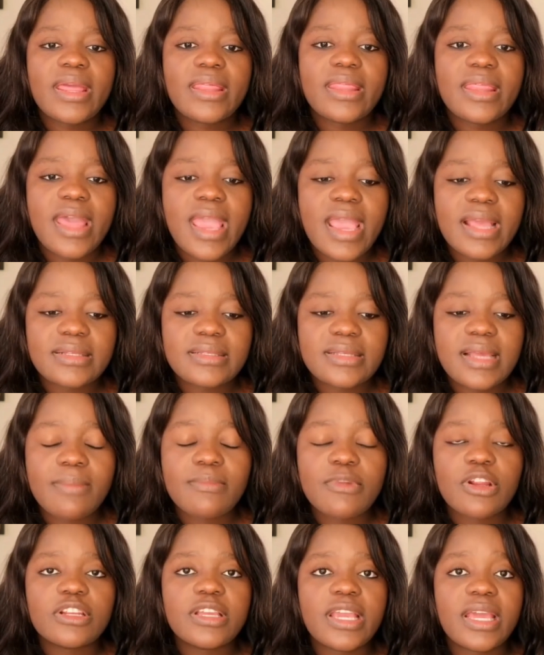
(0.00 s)
that
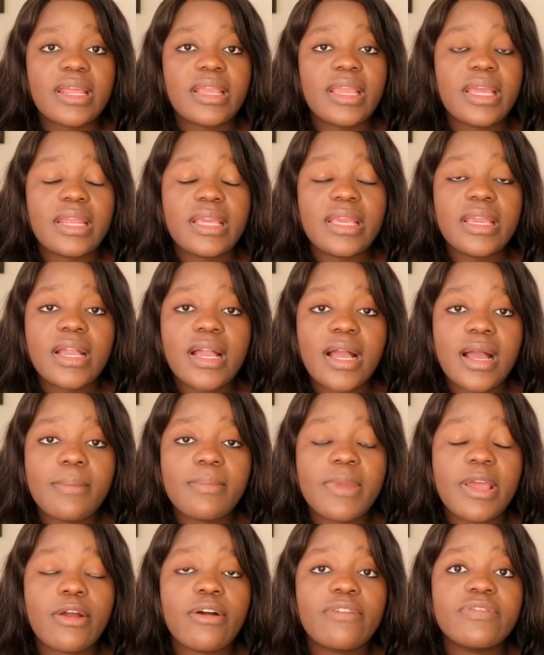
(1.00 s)
I'm not getting any
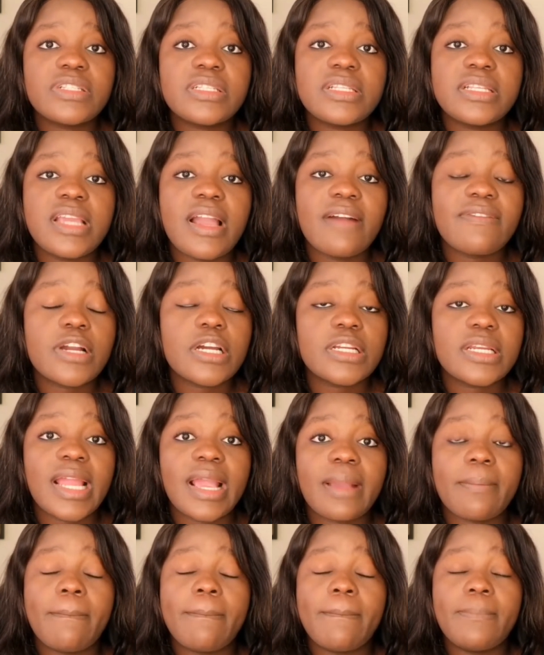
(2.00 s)
income, and obviously I've got
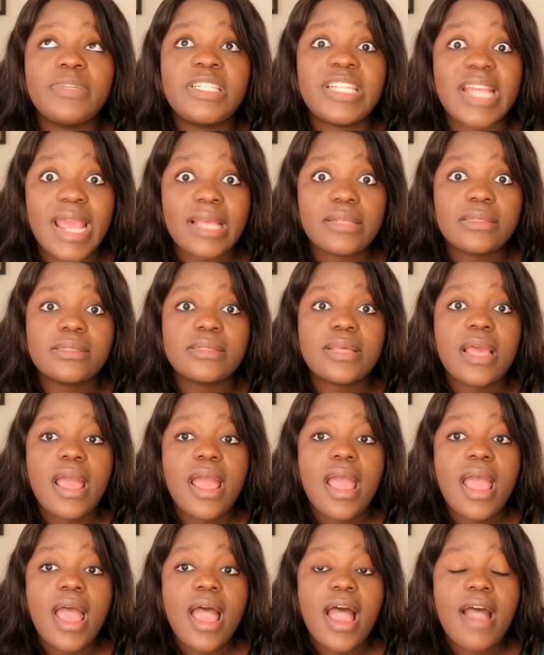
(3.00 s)
like debts,
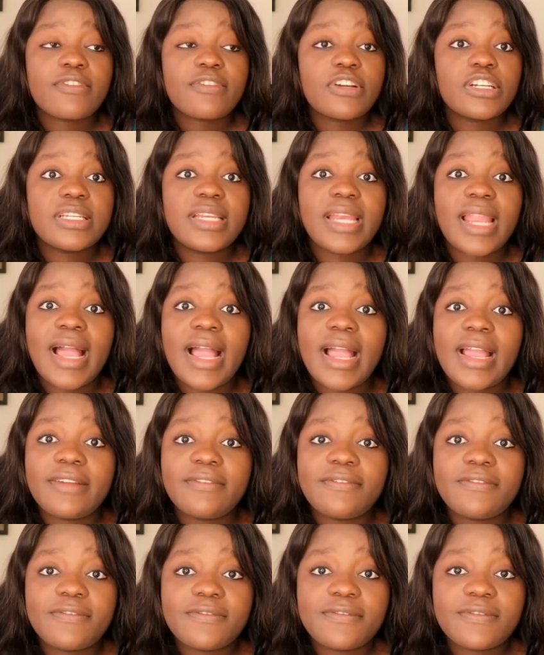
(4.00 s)
I've got a
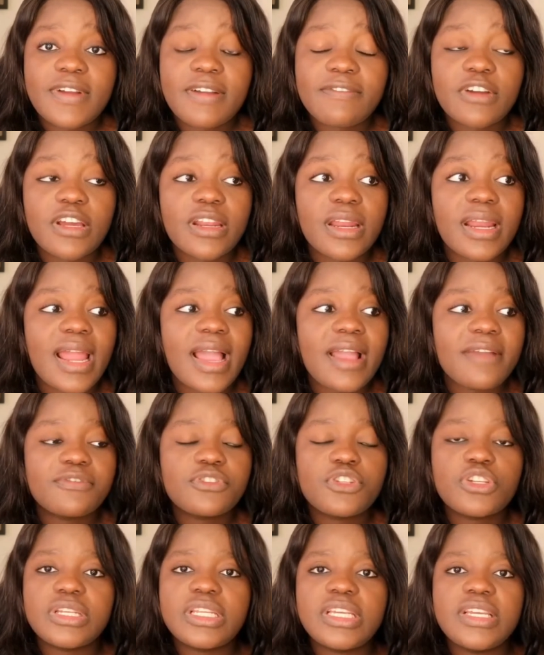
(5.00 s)

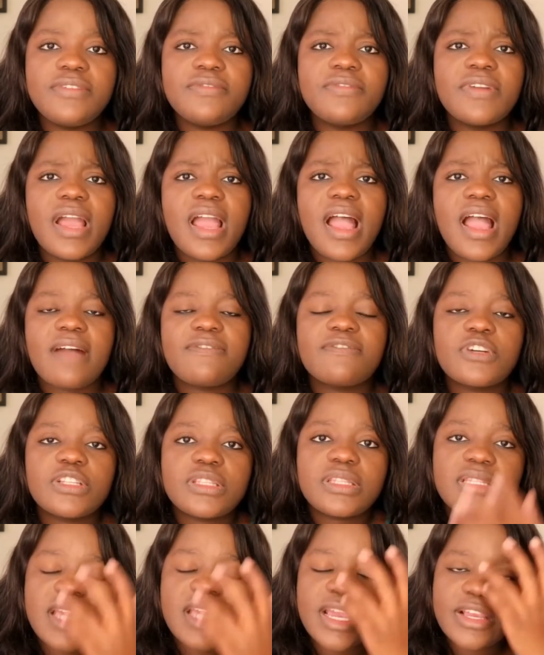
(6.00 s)
life to live, I've
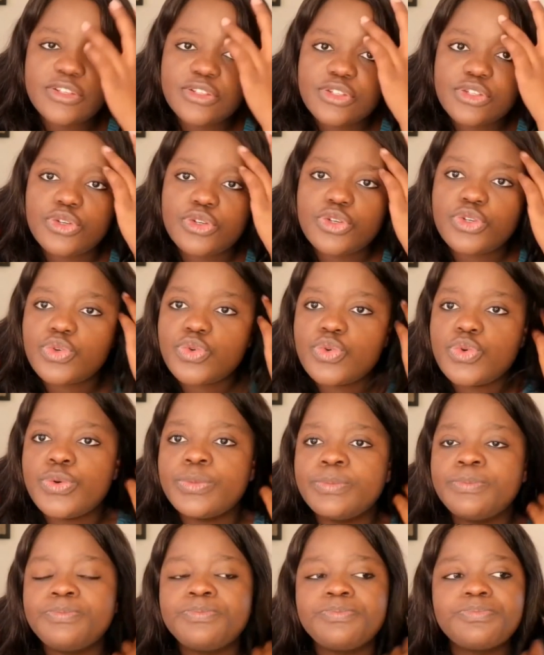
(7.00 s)
got things to
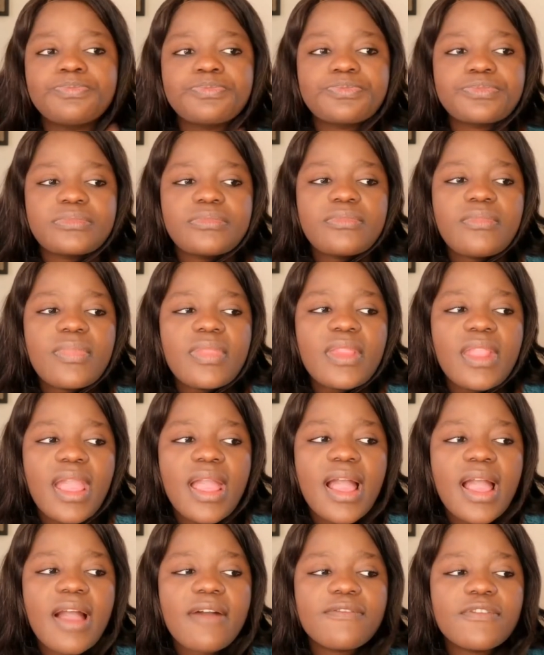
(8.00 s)
do,
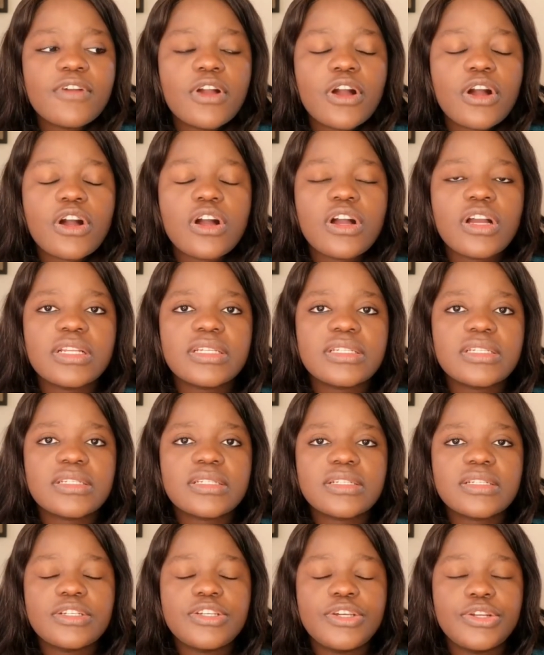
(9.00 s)
I've
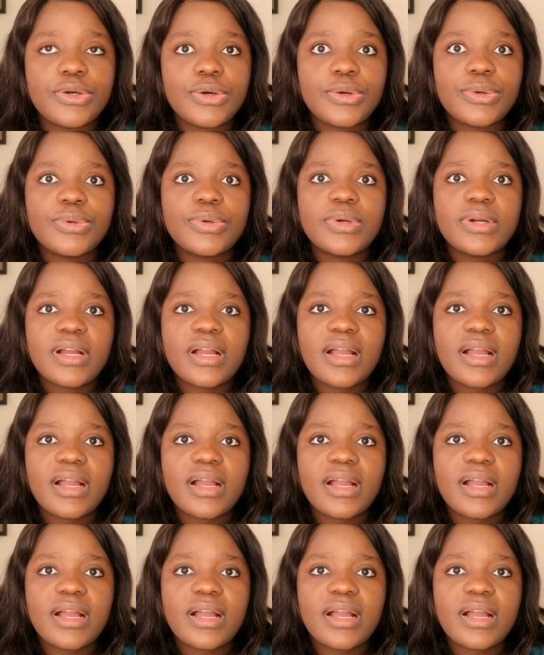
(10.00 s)
got, you know,